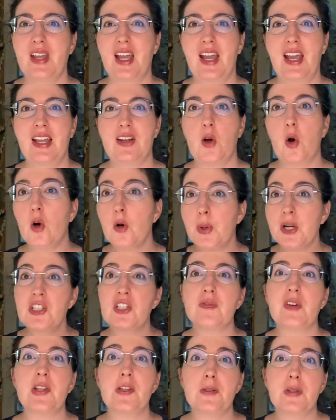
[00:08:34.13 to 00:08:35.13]
and a whole bunch
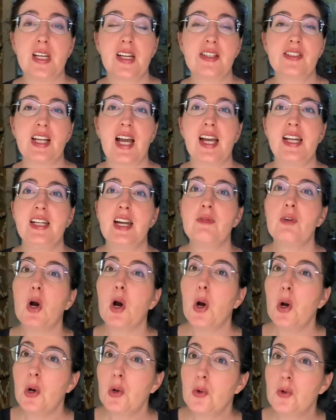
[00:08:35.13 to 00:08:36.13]
of other things I never
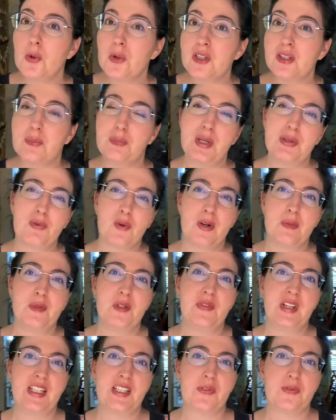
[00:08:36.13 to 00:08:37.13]
owned before
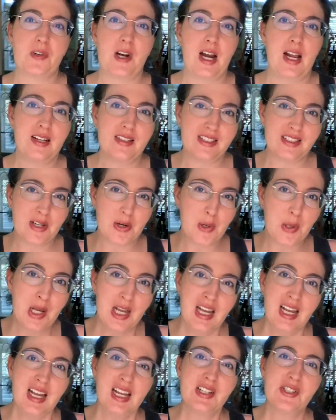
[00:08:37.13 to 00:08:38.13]
moving to France. So
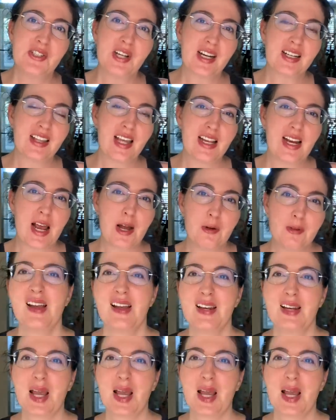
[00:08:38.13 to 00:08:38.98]
check that out.